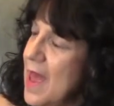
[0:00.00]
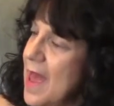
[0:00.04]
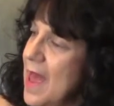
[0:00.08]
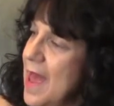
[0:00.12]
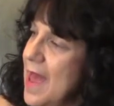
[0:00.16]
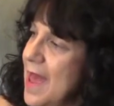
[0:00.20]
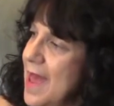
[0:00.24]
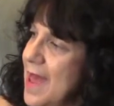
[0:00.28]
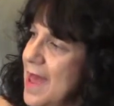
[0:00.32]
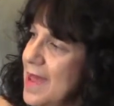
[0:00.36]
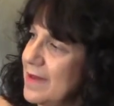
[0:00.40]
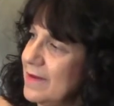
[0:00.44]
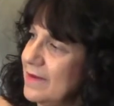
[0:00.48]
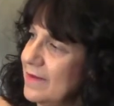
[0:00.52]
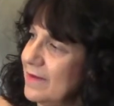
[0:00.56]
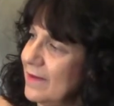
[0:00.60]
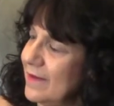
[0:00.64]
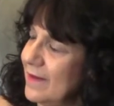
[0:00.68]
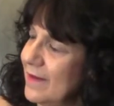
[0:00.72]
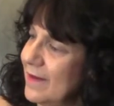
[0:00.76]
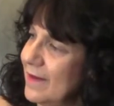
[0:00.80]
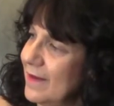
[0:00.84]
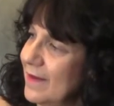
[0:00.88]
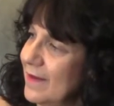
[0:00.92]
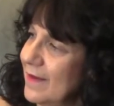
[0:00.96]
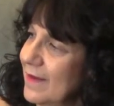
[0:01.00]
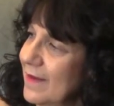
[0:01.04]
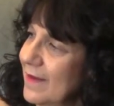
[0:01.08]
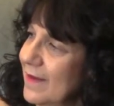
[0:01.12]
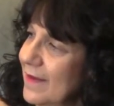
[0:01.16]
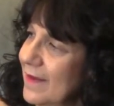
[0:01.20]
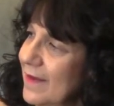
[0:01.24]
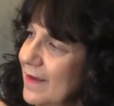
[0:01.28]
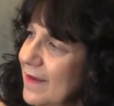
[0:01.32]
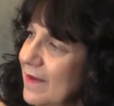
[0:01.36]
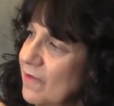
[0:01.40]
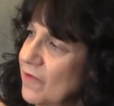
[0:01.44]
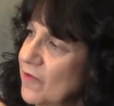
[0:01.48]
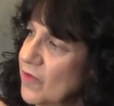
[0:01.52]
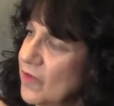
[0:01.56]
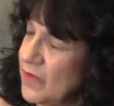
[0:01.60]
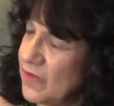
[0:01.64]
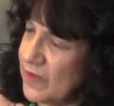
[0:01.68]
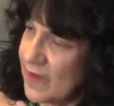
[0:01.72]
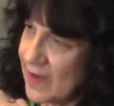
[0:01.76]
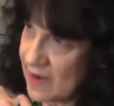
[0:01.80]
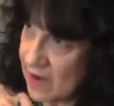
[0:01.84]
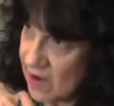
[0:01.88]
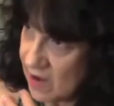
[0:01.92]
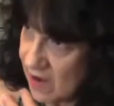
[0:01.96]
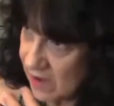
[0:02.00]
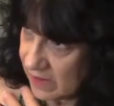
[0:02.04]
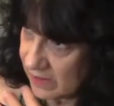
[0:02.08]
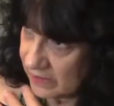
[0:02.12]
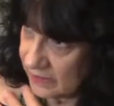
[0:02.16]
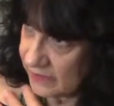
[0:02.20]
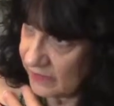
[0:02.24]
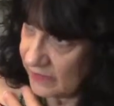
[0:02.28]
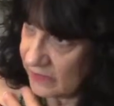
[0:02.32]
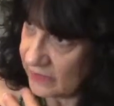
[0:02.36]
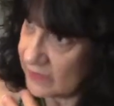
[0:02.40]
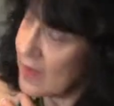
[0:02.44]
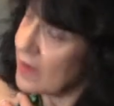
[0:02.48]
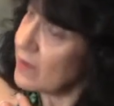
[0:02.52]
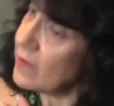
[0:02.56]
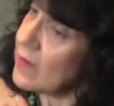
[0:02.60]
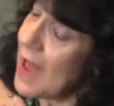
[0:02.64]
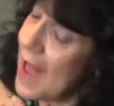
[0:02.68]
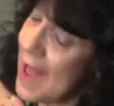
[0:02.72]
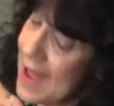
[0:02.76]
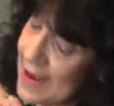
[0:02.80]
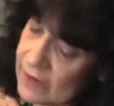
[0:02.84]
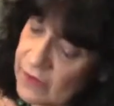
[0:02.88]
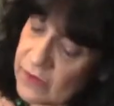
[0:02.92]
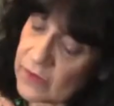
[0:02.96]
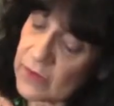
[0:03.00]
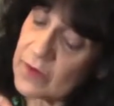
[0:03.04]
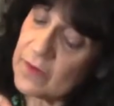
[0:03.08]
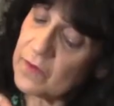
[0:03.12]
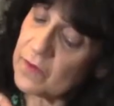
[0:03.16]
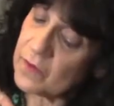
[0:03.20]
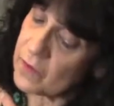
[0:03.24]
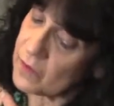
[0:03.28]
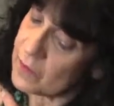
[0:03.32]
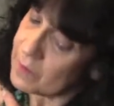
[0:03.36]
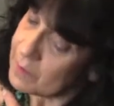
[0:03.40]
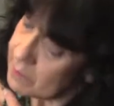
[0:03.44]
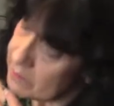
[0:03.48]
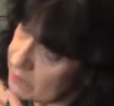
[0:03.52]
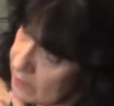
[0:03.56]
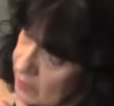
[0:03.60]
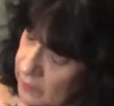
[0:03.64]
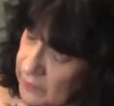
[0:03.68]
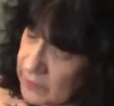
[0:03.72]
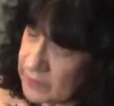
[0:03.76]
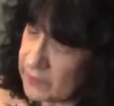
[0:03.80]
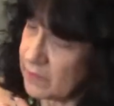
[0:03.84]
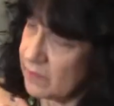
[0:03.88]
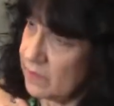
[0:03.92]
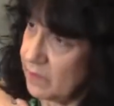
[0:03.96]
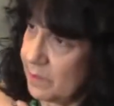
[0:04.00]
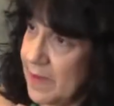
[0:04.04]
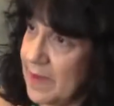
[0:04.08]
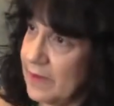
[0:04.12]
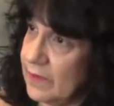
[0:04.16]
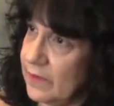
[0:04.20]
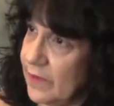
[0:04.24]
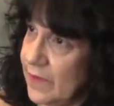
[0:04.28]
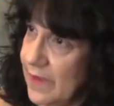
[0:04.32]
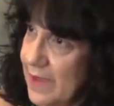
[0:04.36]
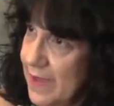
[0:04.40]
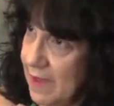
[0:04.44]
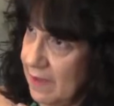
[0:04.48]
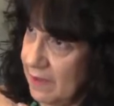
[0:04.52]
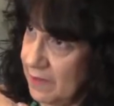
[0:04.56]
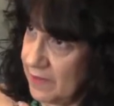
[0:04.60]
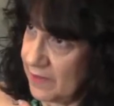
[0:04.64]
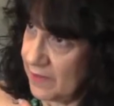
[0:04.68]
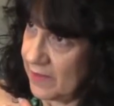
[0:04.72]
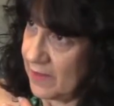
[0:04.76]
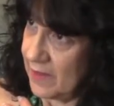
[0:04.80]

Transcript: And for psychologists, and actually for most of mental health,